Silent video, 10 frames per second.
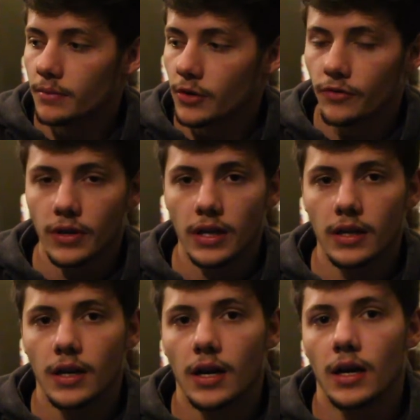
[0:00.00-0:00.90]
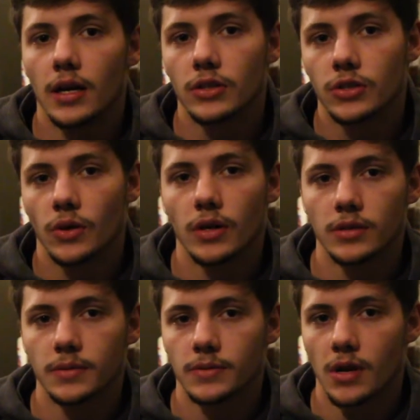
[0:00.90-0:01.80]
don't forget,
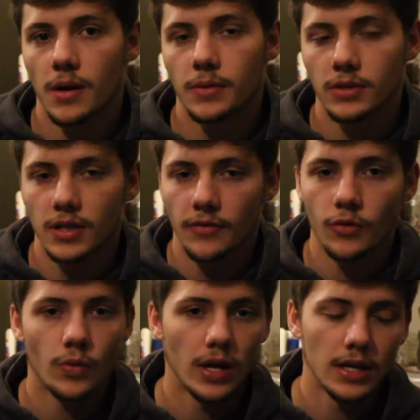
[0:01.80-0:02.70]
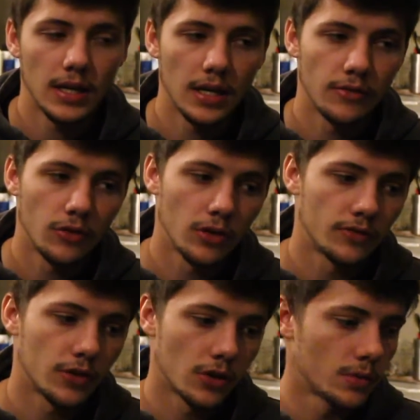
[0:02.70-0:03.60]
200 subscribers, giving away a Yeti full
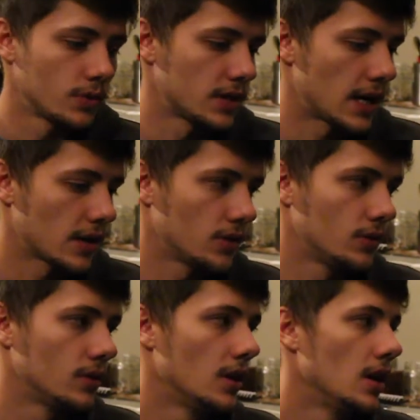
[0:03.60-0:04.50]
of terminal tackle.